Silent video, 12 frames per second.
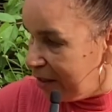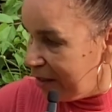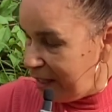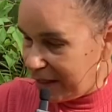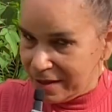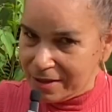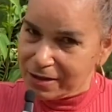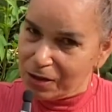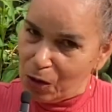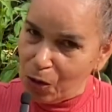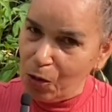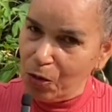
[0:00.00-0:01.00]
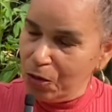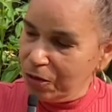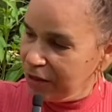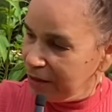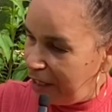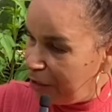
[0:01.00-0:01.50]
that is how
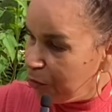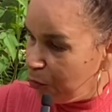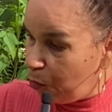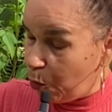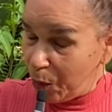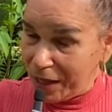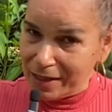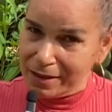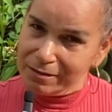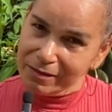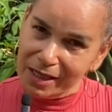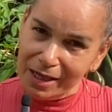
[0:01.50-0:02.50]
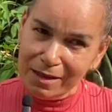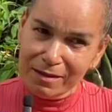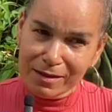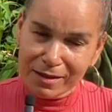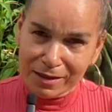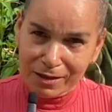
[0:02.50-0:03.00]
they grow well in
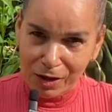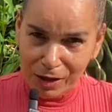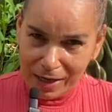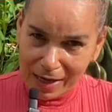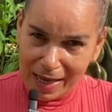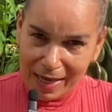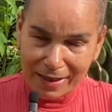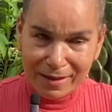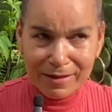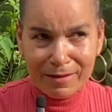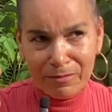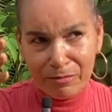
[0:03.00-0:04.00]
sunlight,